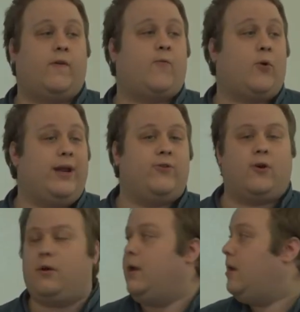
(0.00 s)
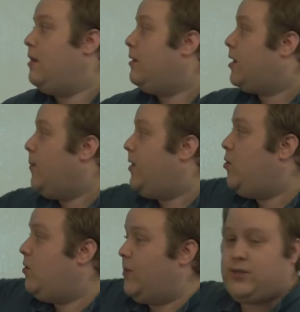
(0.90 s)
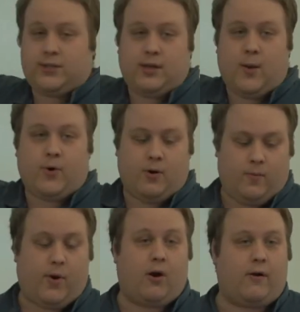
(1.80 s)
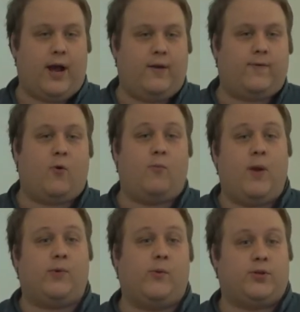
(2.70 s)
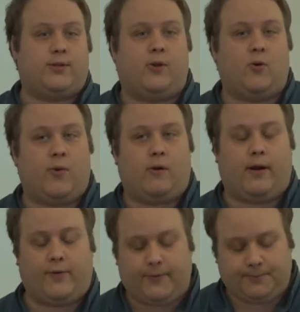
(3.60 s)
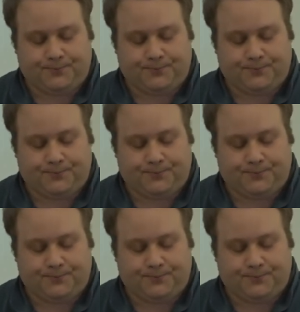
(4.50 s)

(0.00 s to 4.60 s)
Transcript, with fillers: for either compute, which is the upper bar graph, or memory, which is the lower bar graph.